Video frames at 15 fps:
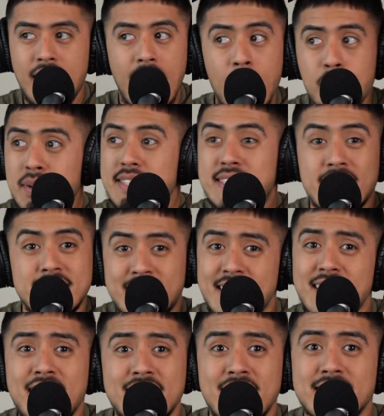I want to say
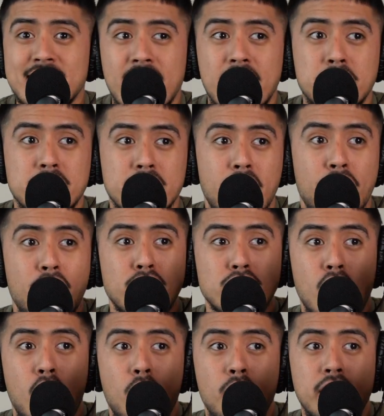10 out of 10 times there's
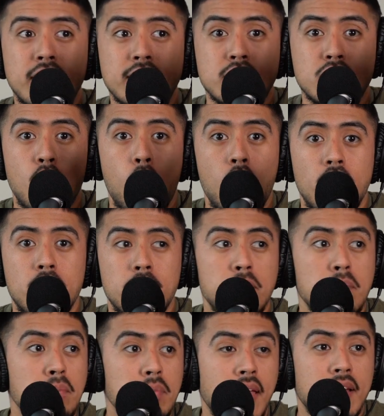always
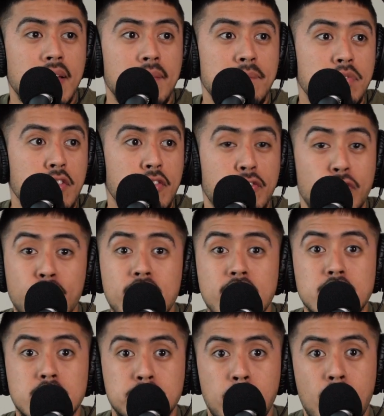like free
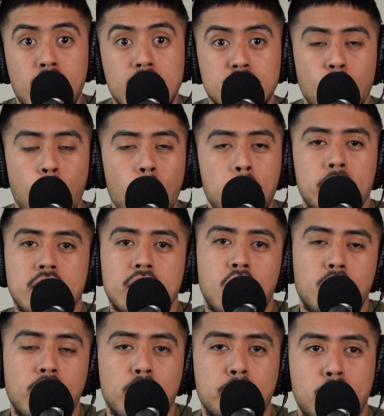spots open
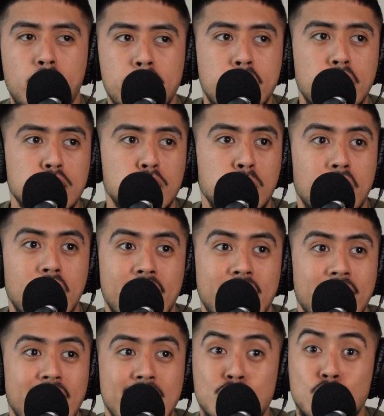around the perimeter to where
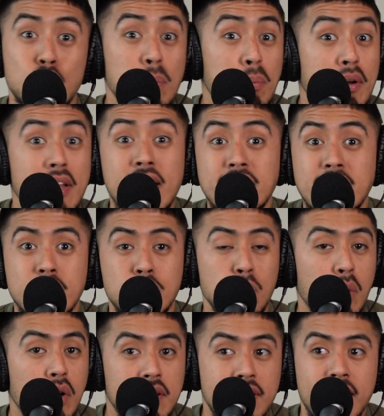like it's super easy to
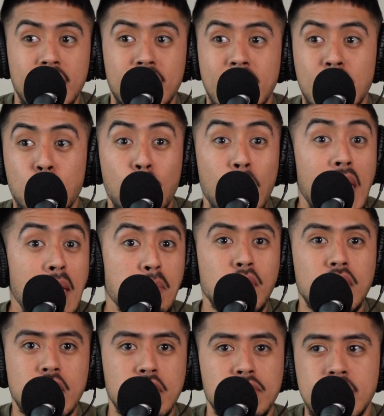work there and way more
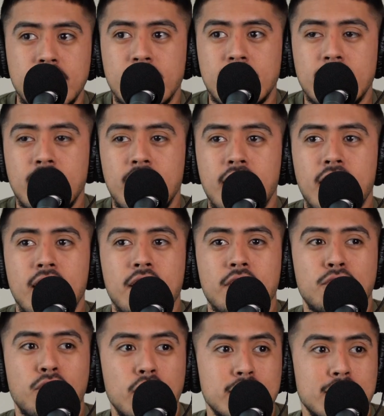convenient
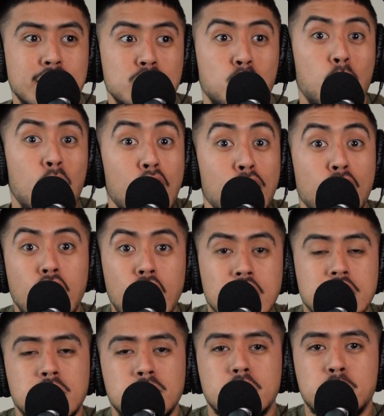versus where the
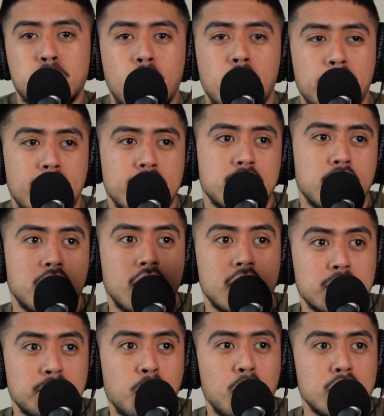customer is parking because the
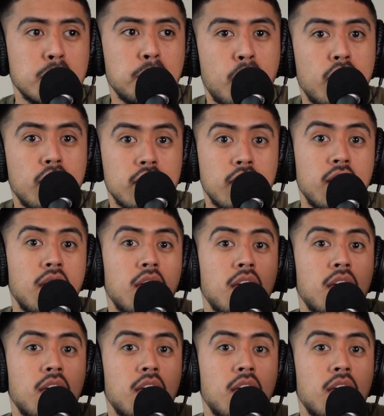customer wants to park